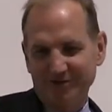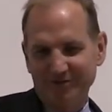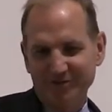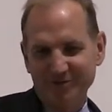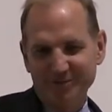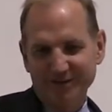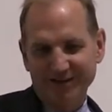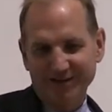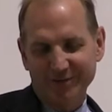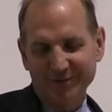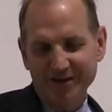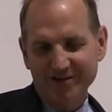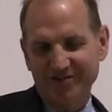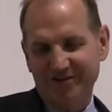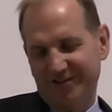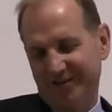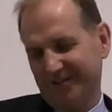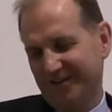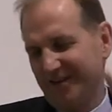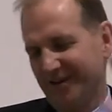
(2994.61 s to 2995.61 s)
two-minute question.
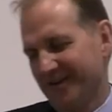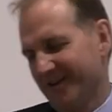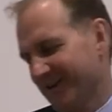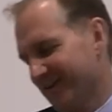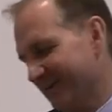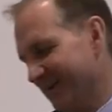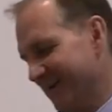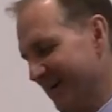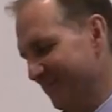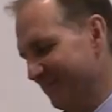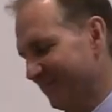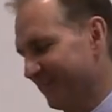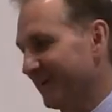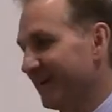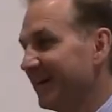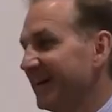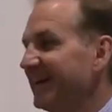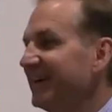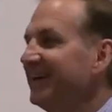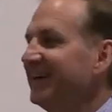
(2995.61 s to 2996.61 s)
He goes, oh, okay, I'm
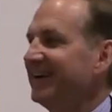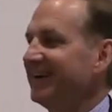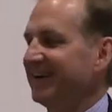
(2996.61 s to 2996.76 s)
sorry.